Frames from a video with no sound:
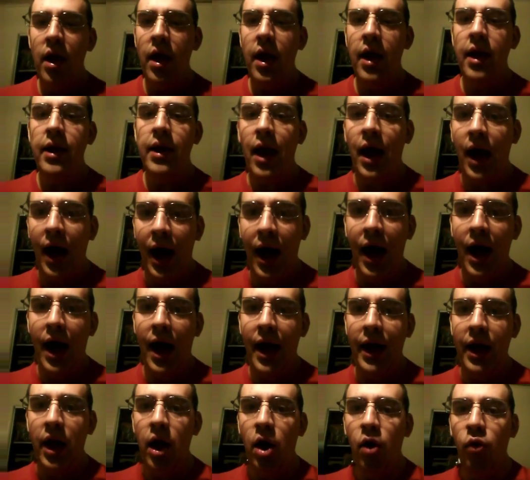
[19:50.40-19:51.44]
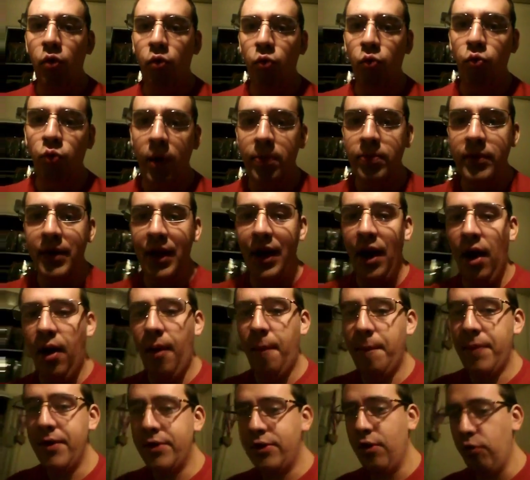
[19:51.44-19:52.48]
And I ripped it
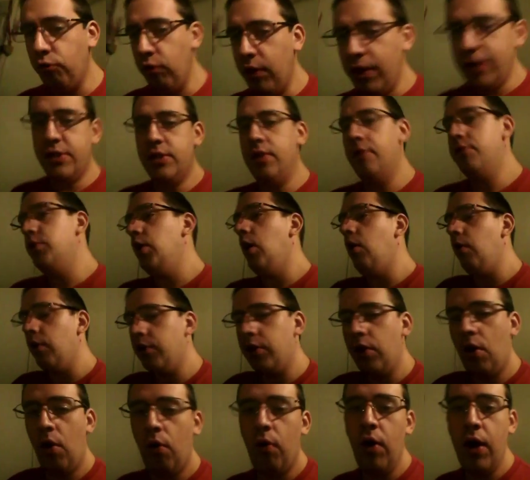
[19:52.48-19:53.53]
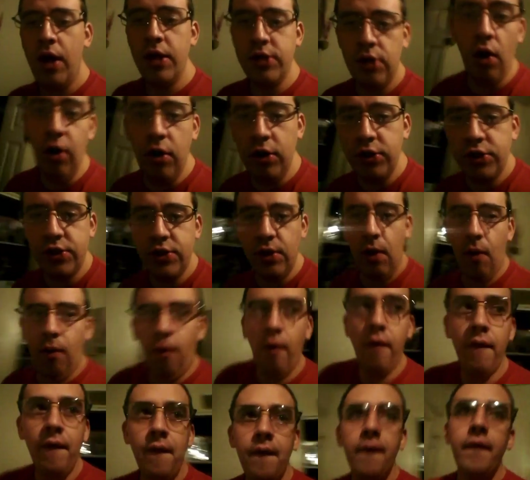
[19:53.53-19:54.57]
up. The list of Jericho. His heart and
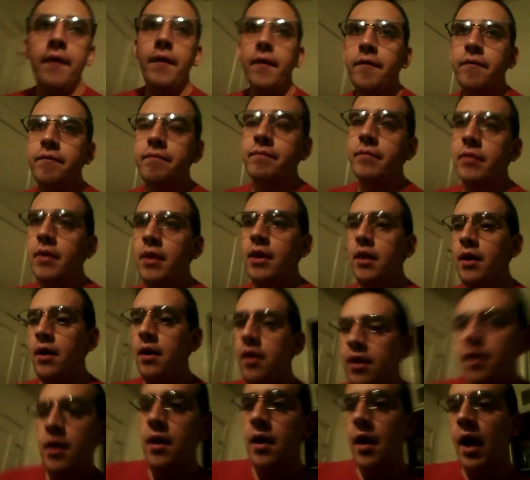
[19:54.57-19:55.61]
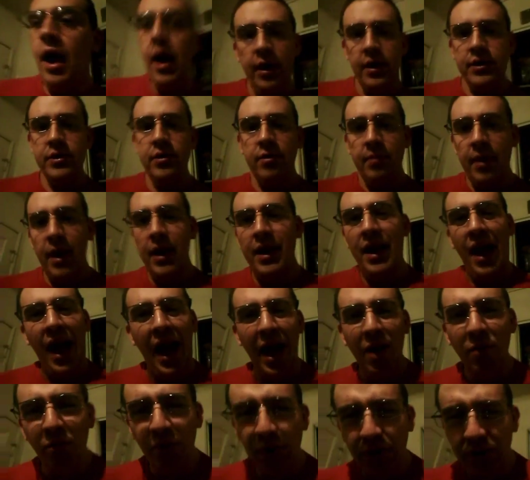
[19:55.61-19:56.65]
soul. At WrestleMania,
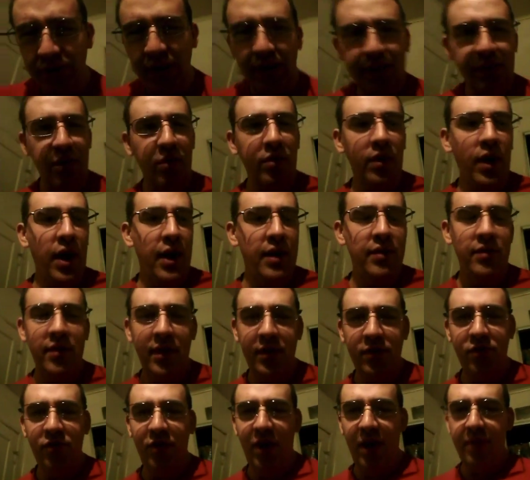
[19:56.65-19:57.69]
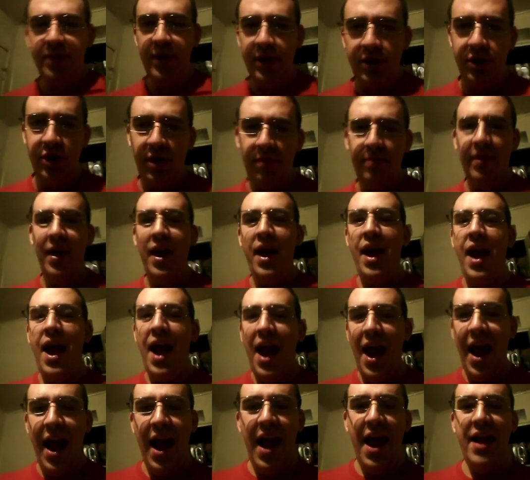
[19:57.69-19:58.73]
I will take the United States Championship.
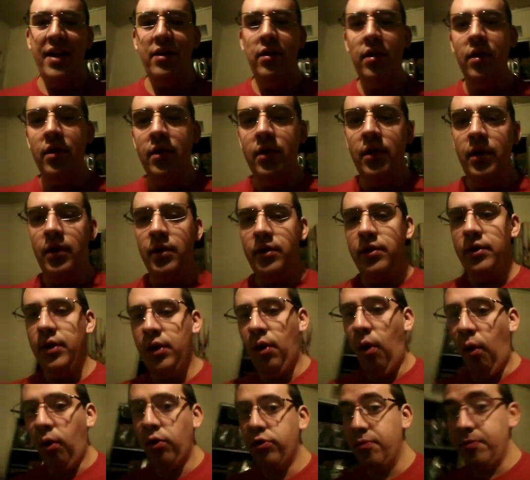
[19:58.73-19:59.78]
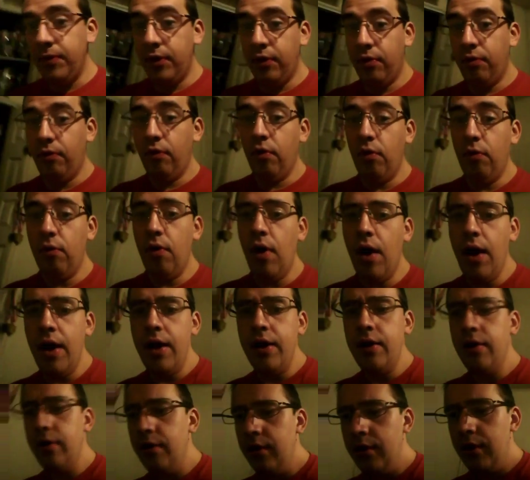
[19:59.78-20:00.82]
And the ultimate thrill
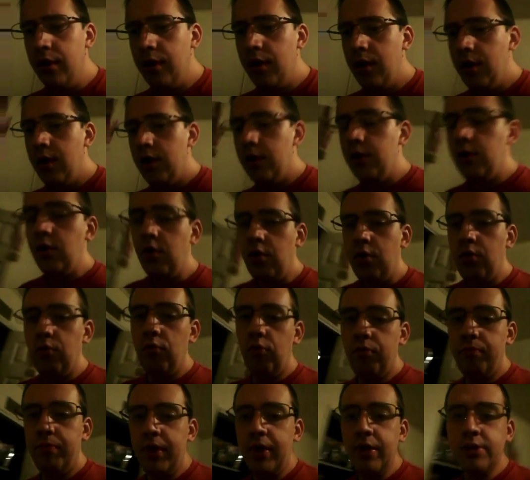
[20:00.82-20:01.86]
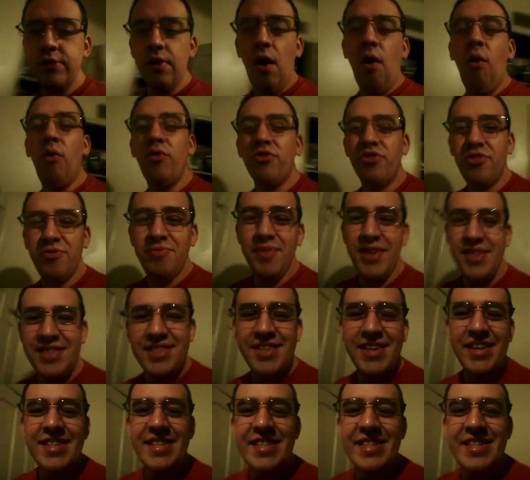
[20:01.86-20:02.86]
ride will be his ultimate